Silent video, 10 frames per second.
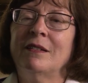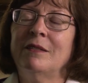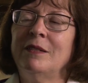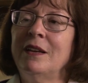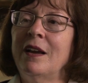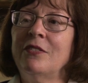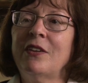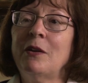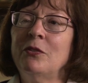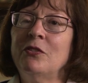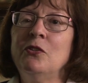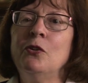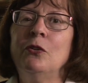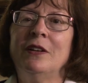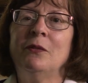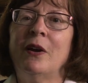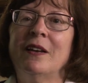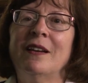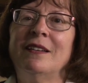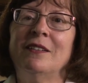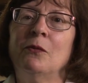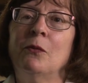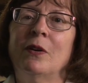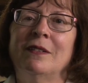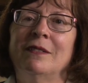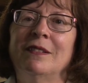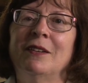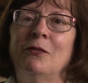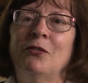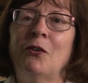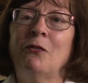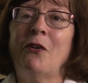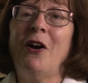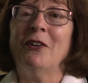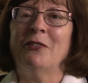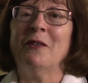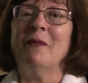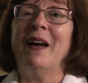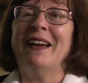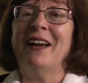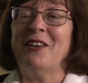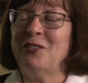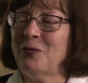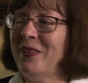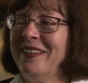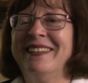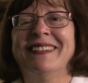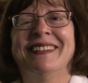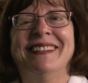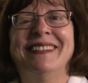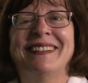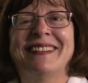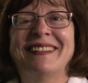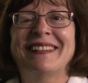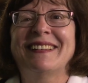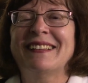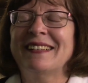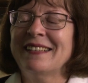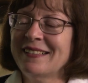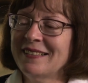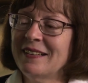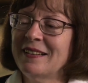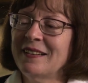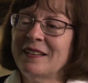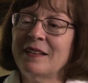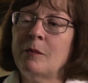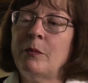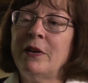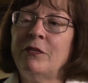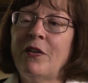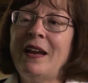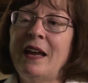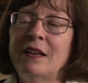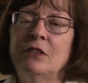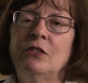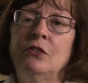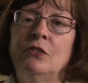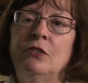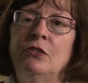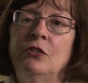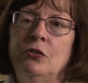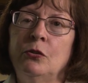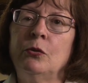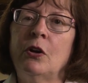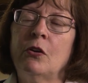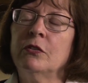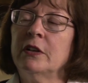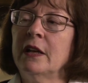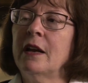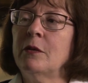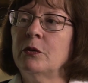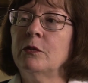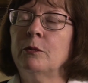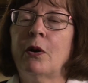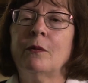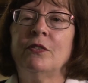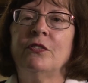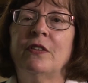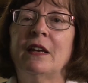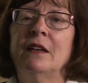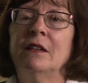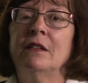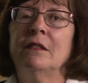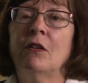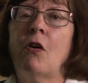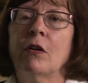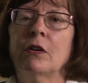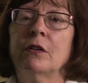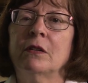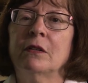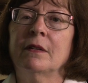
because I was a newlywed and I didn't want to live so far from my husband. But if I had to do it over again, I would have probably stayed in longer.